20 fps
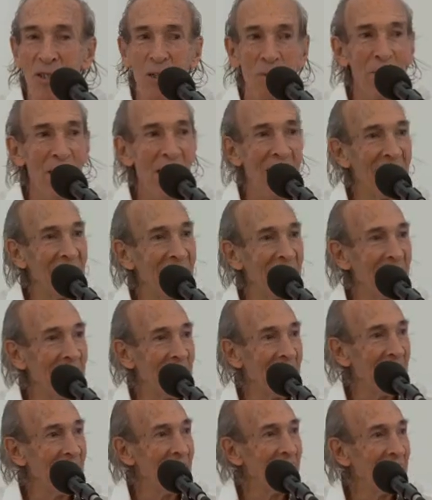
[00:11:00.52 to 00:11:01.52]
Japan
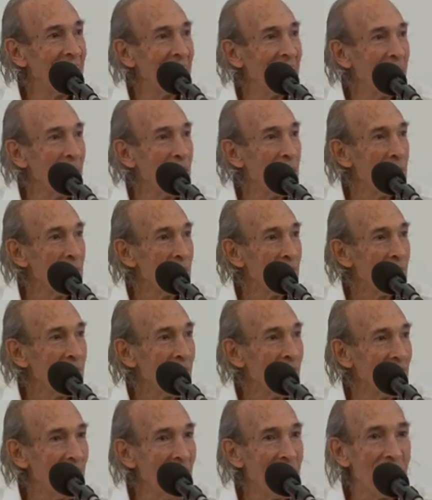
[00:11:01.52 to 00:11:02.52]
they
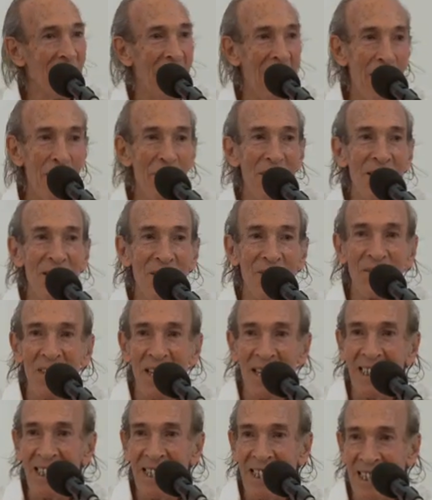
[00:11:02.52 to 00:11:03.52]
have a habit of
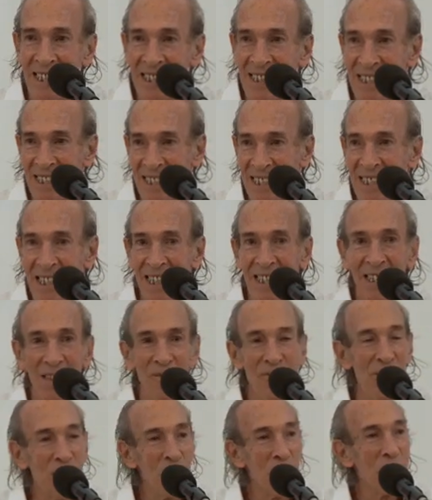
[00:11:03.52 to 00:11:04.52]
taking an
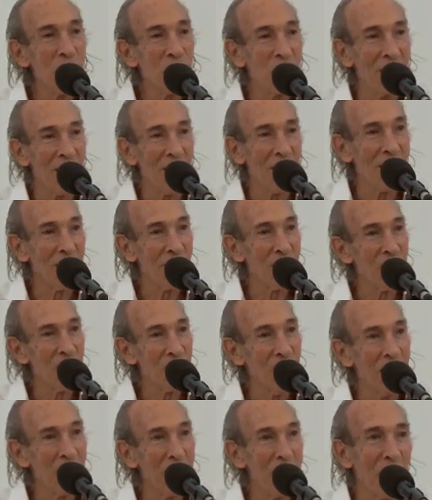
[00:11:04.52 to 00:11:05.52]
infusion of
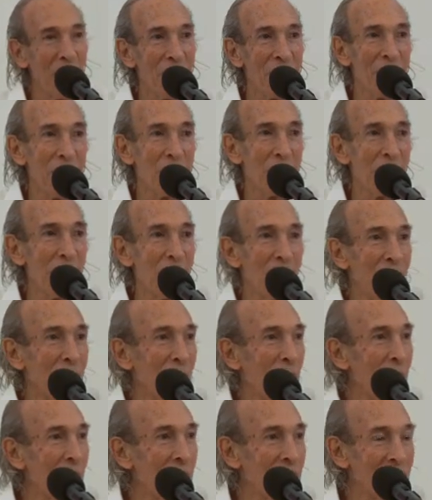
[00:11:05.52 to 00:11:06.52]
cherry blossoms
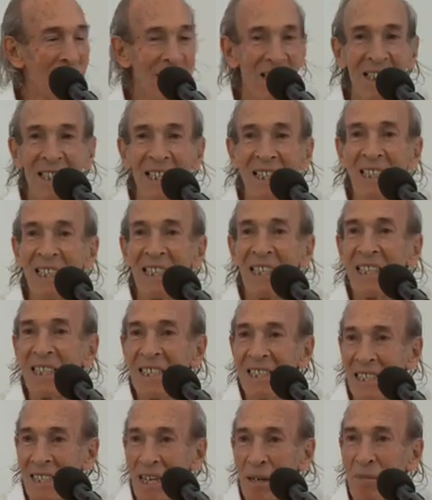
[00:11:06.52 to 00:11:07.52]
before the
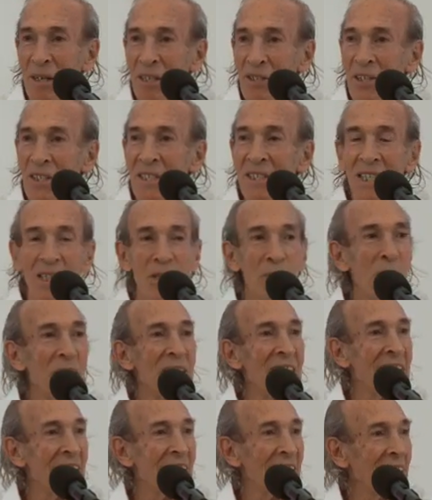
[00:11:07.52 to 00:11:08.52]
summer, just as
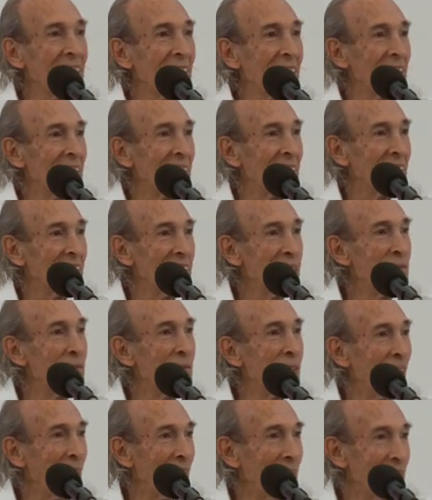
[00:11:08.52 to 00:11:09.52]
we take neem
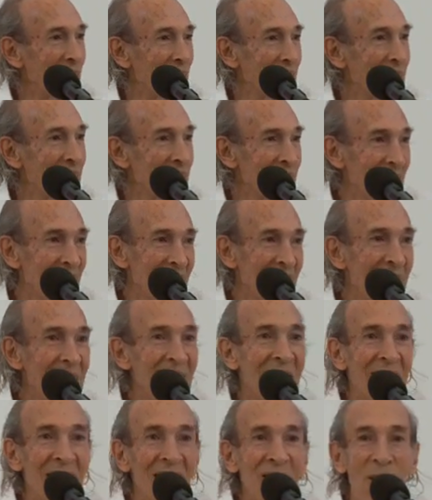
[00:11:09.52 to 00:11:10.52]
flowers,
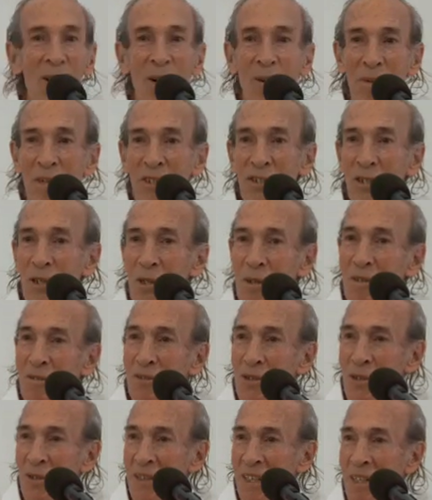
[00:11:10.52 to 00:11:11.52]
or we chew a
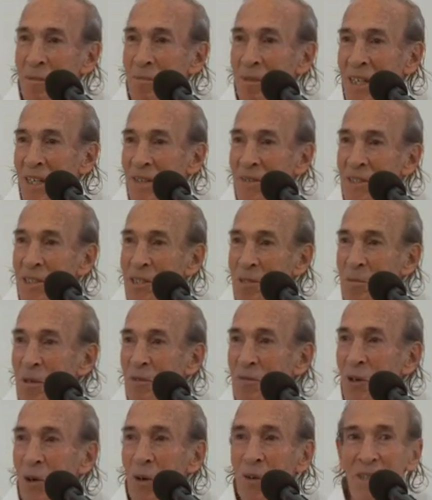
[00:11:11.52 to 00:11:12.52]
few neem leaves
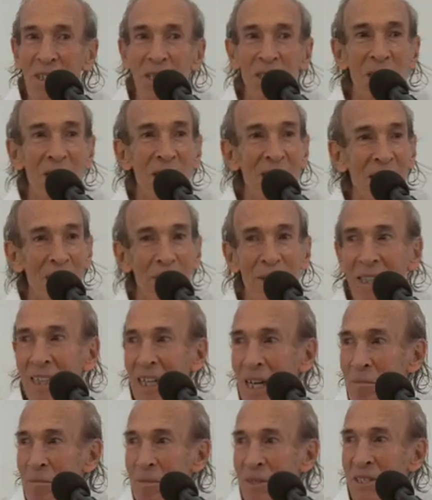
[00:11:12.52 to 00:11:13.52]
before this summer
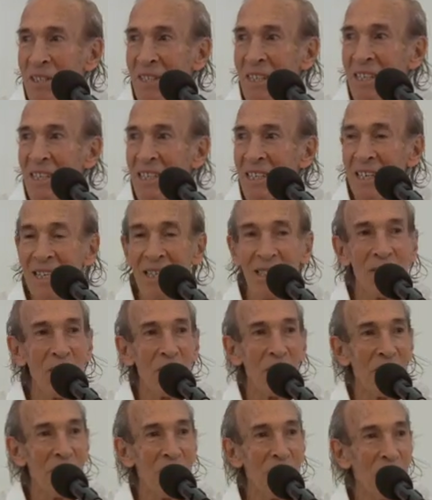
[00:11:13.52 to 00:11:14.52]
comes,
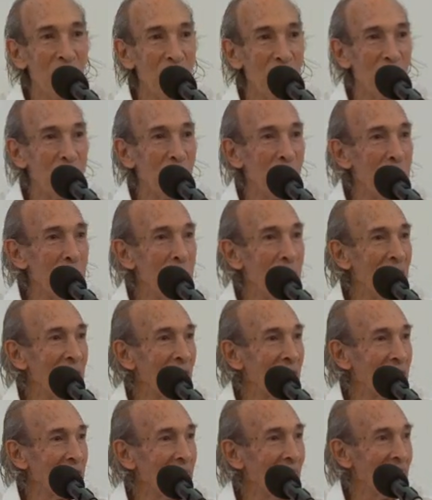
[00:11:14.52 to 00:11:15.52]
so that we will
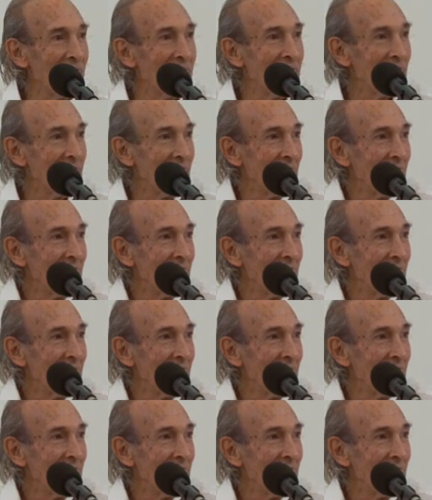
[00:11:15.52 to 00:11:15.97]
not get